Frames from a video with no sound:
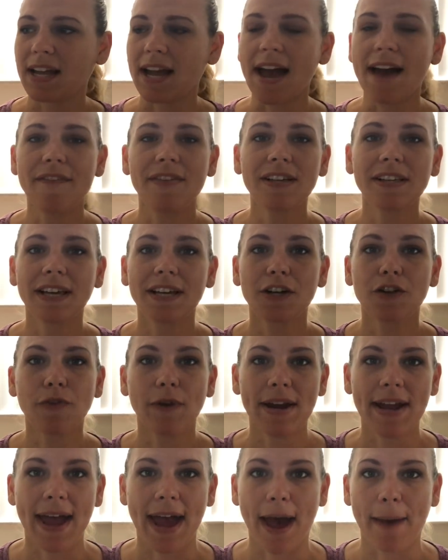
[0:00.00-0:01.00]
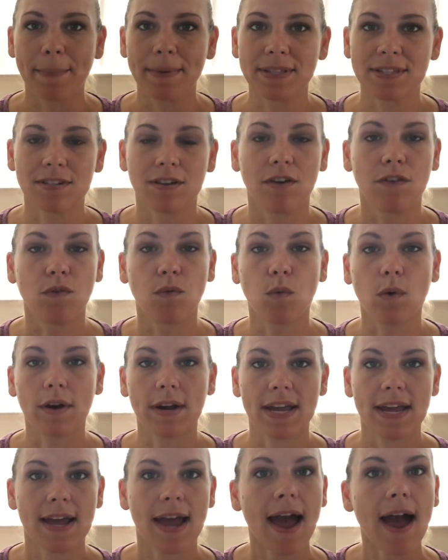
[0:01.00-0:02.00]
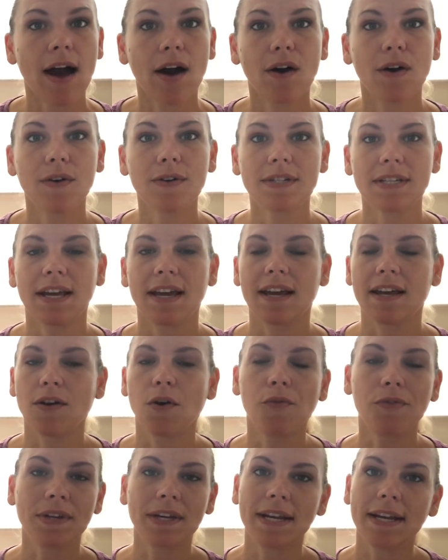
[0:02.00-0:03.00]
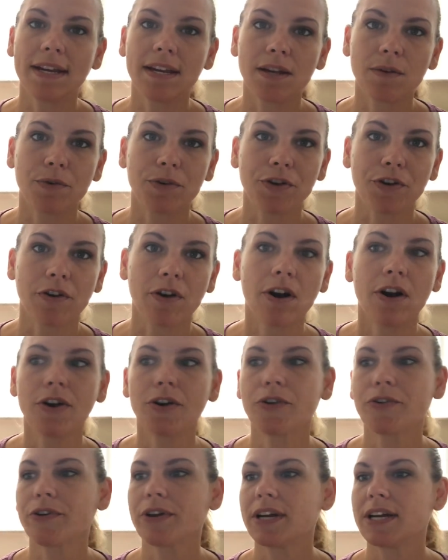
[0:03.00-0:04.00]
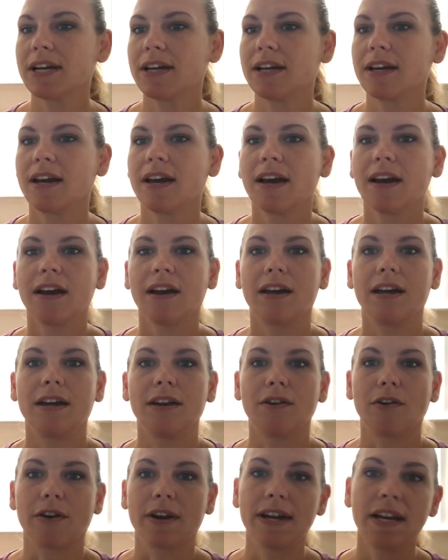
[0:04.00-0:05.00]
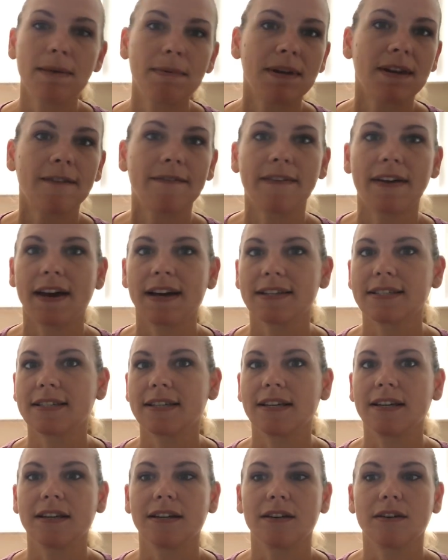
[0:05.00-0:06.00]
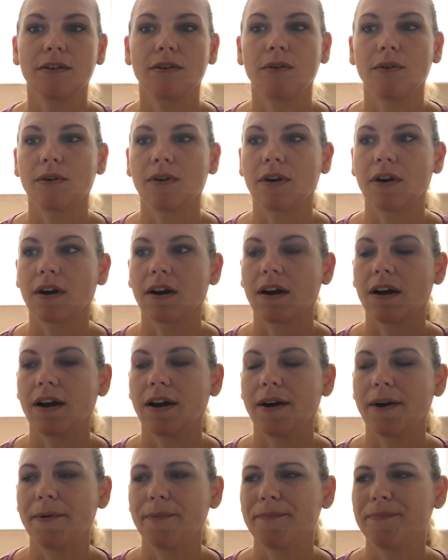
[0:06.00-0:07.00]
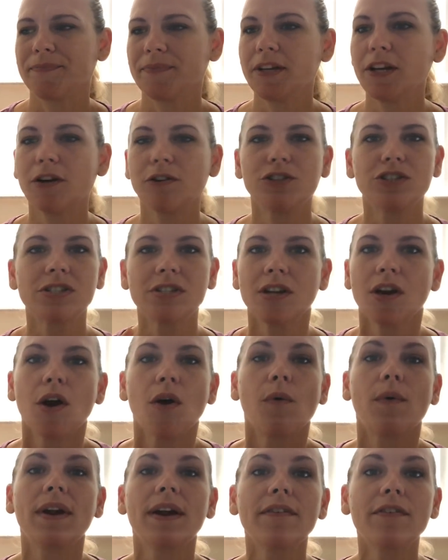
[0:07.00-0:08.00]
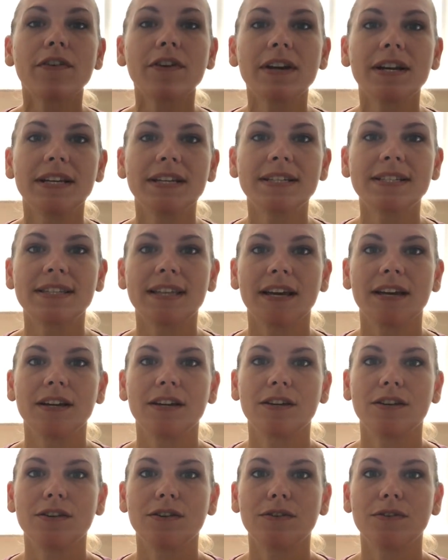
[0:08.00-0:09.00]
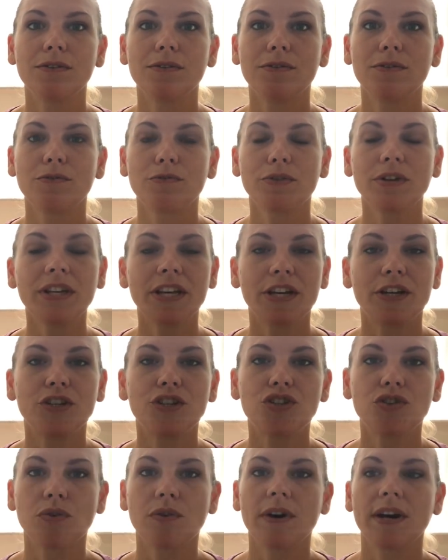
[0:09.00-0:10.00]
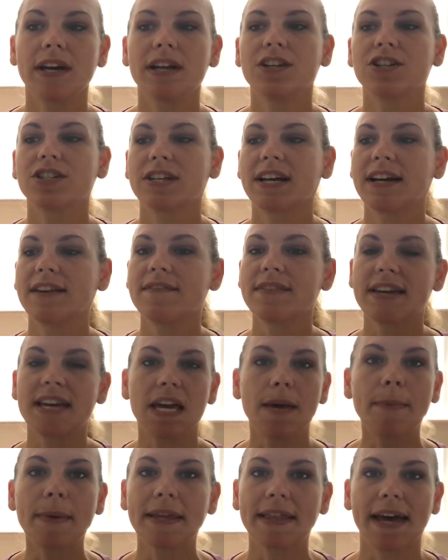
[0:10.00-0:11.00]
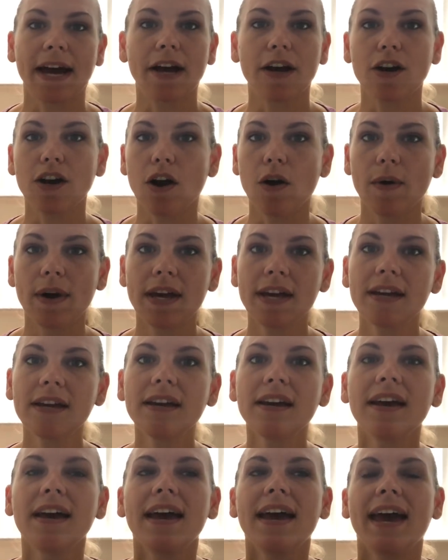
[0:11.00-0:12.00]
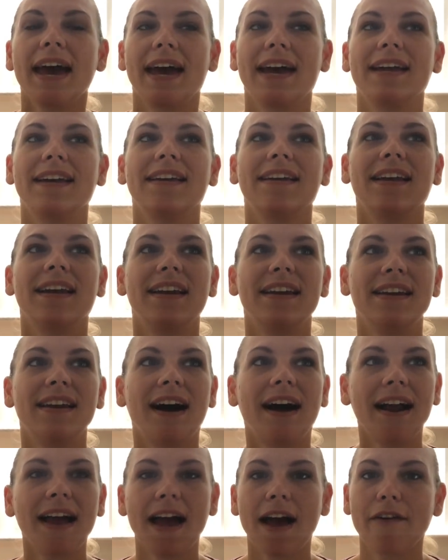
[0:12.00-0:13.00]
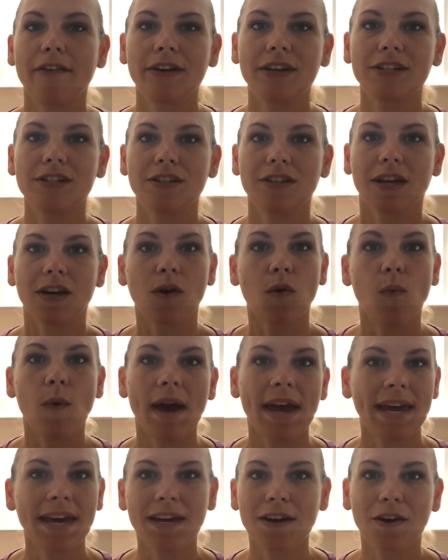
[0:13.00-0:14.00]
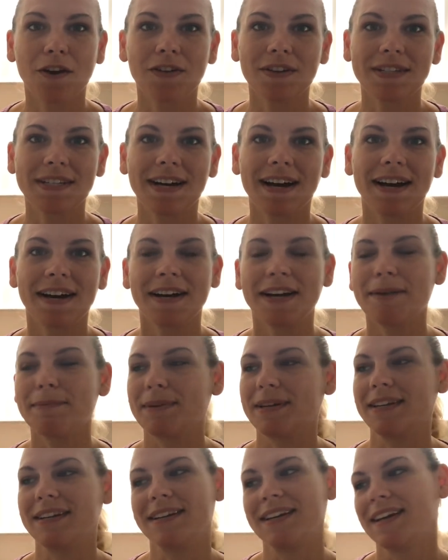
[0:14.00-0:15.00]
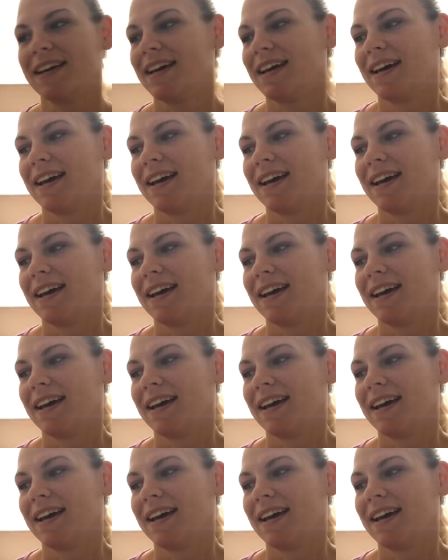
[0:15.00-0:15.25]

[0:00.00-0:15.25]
having like great habits of working out and only eating when you're hungry and or intermittent fasting or um, you know just whatever it is that you really enjoy just kind of keeping that going and not having to like weigh in all the time and